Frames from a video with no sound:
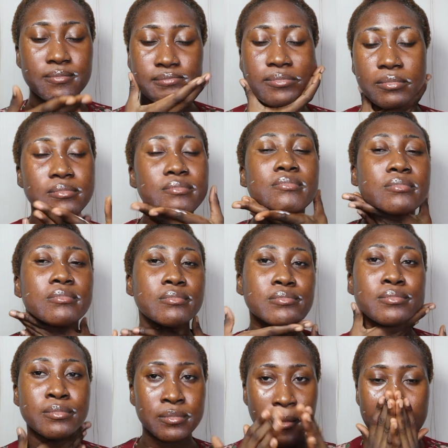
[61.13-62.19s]
I'm more
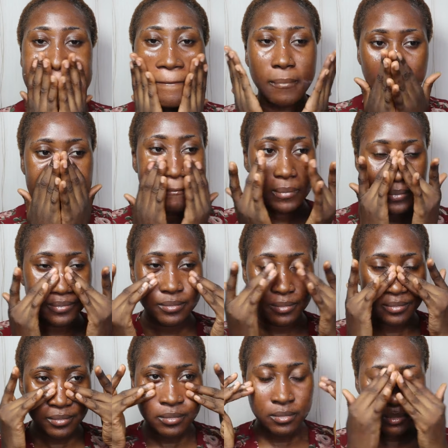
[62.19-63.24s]
than worse.
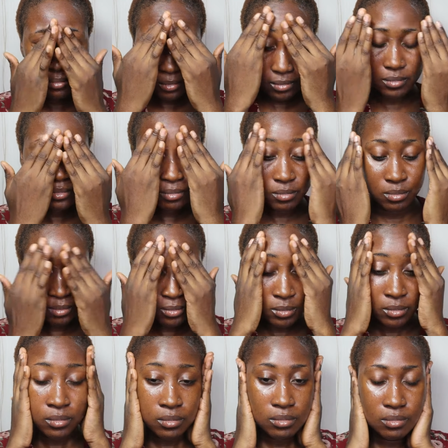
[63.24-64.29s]
I'm beyond
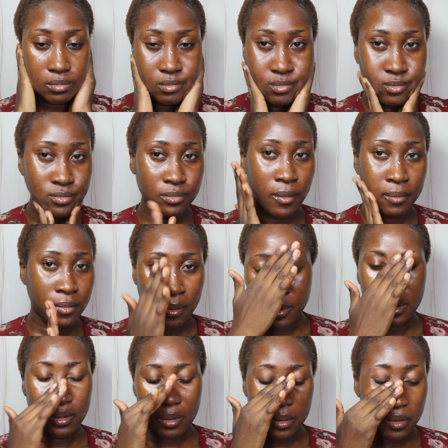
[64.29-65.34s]
what I once
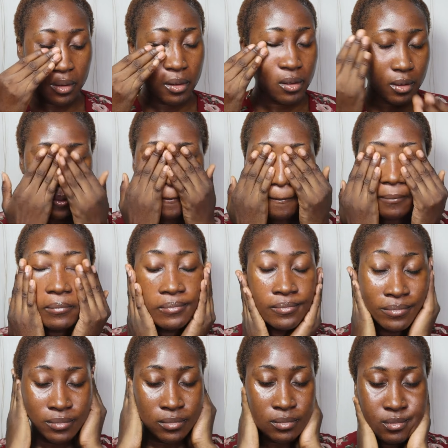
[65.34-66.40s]
was.
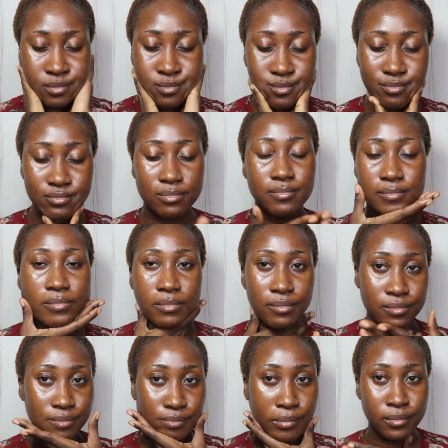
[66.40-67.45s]
I don't believe in
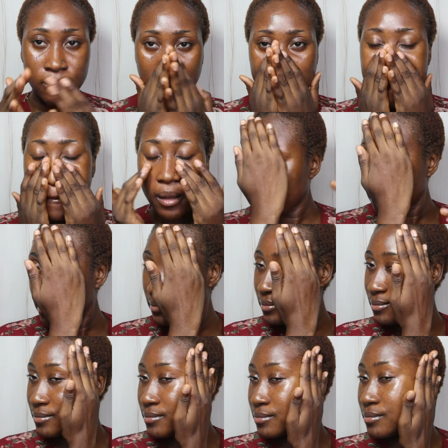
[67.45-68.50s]
love. Hey, hey.
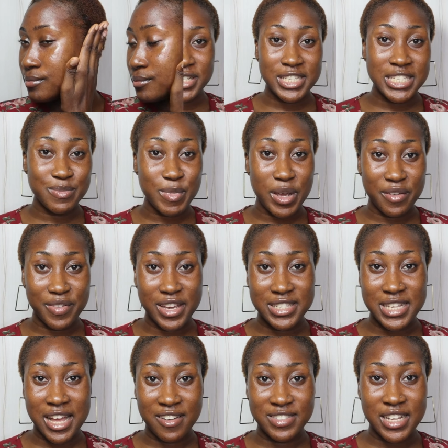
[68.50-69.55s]
So this is my
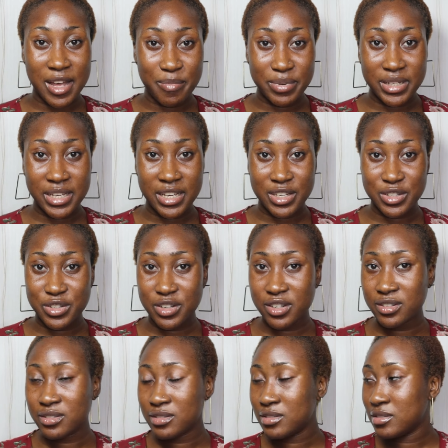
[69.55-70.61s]
face after
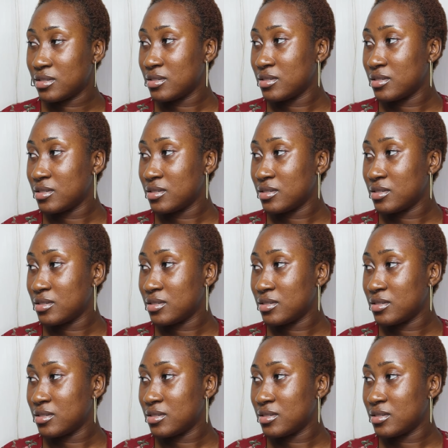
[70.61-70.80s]
application.